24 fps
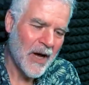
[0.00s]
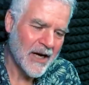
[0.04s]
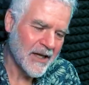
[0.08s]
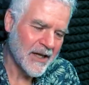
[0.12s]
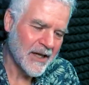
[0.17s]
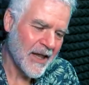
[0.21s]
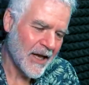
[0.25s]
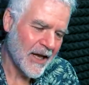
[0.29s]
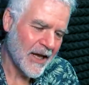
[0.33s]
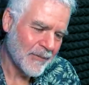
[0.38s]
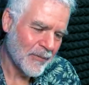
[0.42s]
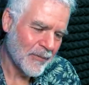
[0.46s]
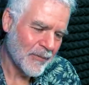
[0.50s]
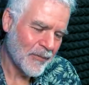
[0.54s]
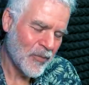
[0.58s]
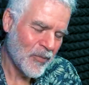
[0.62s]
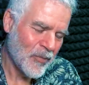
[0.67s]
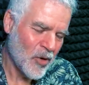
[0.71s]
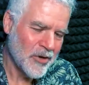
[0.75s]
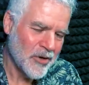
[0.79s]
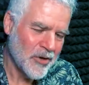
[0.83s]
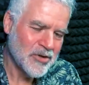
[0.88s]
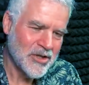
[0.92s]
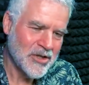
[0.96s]
part of that
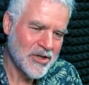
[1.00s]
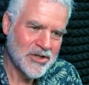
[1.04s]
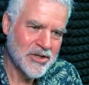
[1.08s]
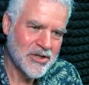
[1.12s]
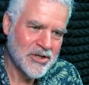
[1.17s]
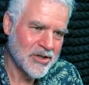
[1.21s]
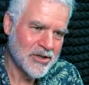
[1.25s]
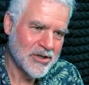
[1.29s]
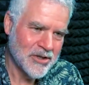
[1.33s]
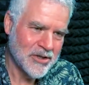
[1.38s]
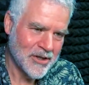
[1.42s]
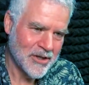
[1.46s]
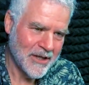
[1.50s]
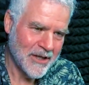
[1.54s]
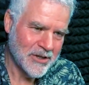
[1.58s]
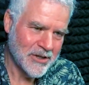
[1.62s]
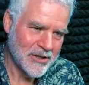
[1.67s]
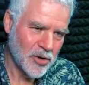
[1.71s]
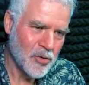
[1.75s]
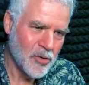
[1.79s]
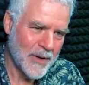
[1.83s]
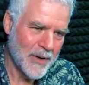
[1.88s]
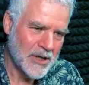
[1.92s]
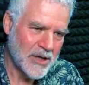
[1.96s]
process is
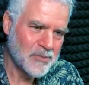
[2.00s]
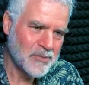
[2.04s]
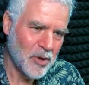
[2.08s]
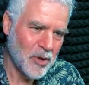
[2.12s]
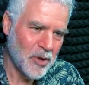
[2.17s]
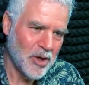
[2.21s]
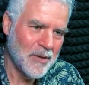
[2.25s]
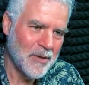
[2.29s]
is almost